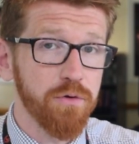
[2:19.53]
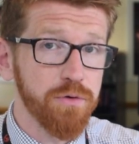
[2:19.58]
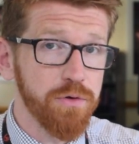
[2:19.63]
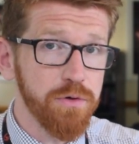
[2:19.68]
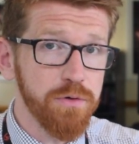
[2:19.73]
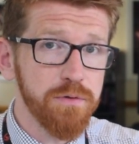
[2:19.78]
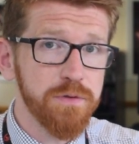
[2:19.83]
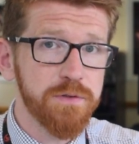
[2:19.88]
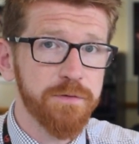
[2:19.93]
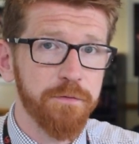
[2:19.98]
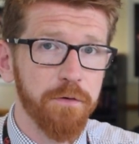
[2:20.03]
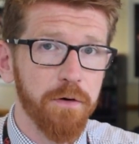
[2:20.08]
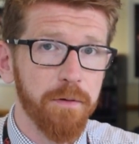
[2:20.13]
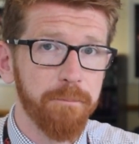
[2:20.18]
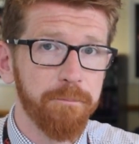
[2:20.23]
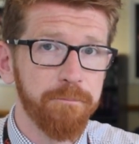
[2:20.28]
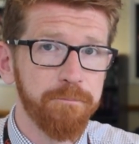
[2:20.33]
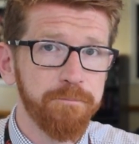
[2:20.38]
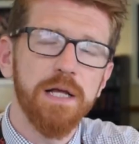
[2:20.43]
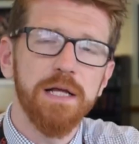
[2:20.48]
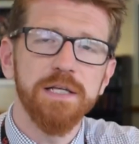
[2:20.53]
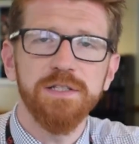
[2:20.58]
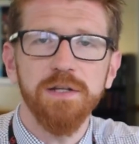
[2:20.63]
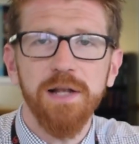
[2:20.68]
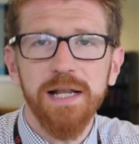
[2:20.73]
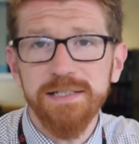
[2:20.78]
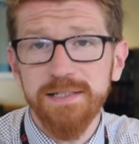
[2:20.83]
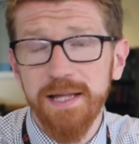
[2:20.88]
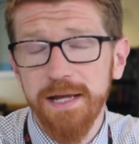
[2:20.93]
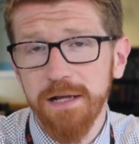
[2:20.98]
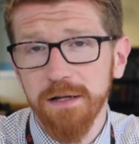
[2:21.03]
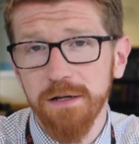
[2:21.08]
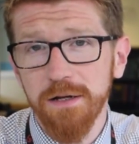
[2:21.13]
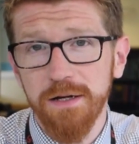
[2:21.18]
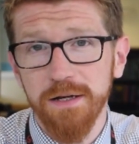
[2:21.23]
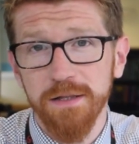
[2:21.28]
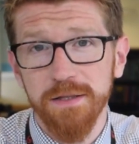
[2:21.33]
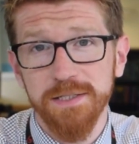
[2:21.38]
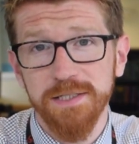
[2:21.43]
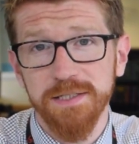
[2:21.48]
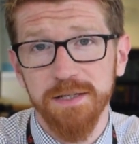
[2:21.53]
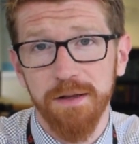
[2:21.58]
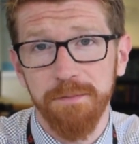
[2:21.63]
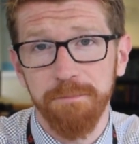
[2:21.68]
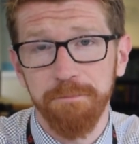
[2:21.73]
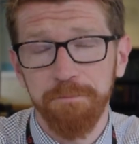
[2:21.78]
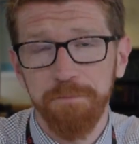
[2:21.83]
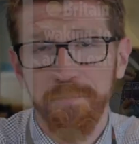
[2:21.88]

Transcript: news from. So let's take a look at The Sun.